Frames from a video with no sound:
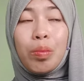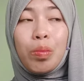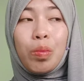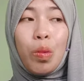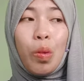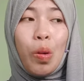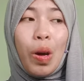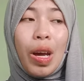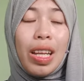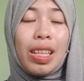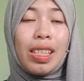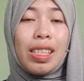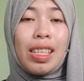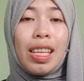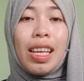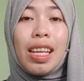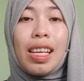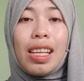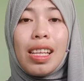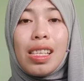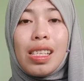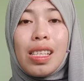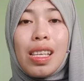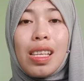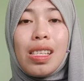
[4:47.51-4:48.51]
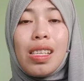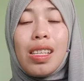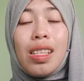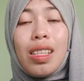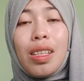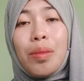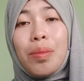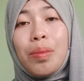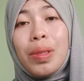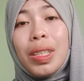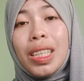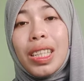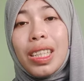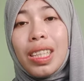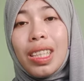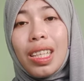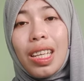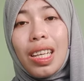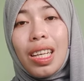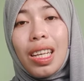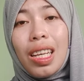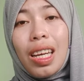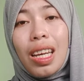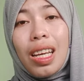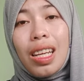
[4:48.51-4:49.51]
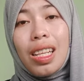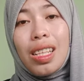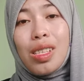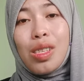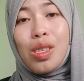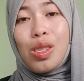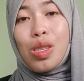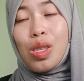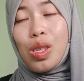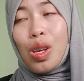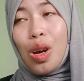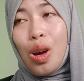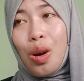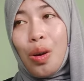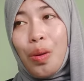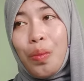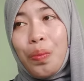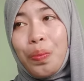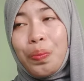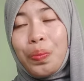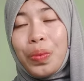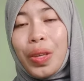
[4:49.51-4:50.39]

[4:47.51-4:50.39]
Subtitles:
poetic sensitivity, and song.